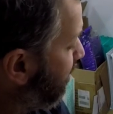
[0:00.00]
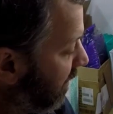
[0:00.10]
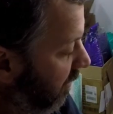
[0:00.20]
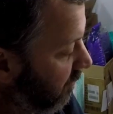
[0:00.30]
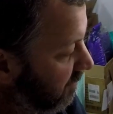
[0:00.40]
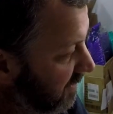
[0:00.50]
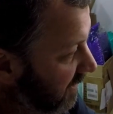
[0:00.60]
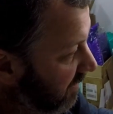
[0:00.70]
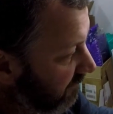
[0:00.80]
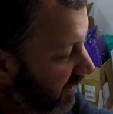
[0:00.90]
because
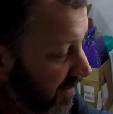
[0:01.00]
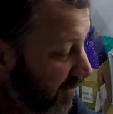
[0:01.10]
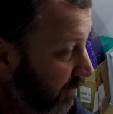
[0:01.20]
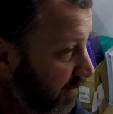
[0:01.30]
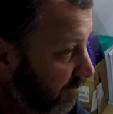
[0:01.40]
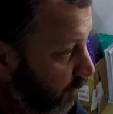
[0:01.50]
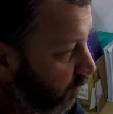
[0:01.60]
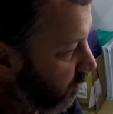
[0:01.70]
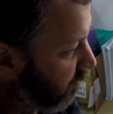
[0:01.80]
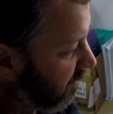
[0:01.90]
if I get 3 or
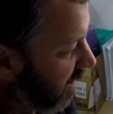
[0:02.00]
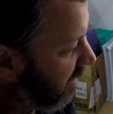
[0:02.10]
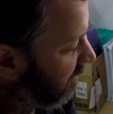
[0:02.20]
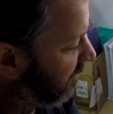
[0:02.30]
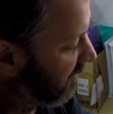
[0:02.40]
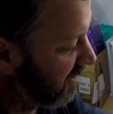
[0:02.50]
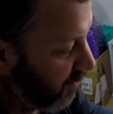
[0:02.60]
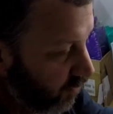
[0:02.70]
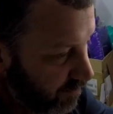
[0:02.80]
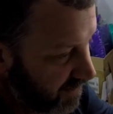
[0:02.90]
4 of these
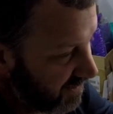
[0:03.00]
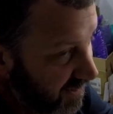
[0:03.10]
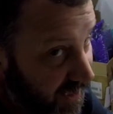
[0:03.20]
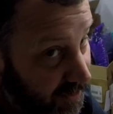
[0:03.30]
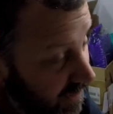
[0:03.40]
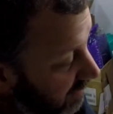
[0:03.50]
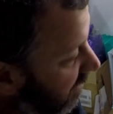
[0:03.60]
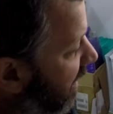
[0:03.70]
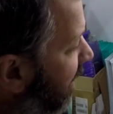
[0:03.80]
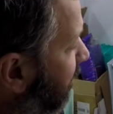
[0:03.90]
ornaments together, I'll
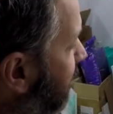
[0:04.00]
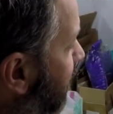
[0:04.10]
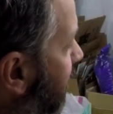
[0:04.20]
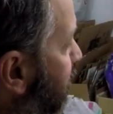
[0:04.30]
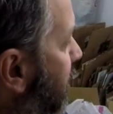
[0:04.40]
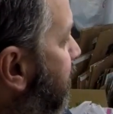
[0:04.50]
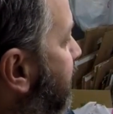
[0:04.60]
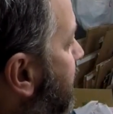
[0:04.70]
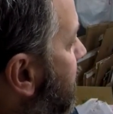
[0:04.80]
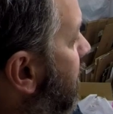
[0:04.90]
lot them up.
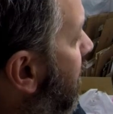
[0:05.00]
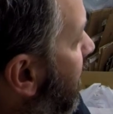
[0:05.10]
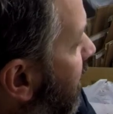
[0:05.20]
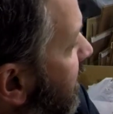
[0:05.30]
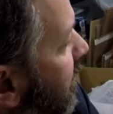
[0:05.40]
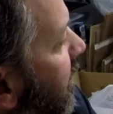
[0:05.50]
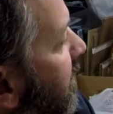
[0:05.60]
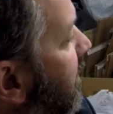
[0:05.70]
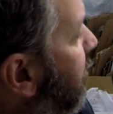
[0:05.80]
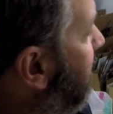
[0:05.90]
All right, let's look at something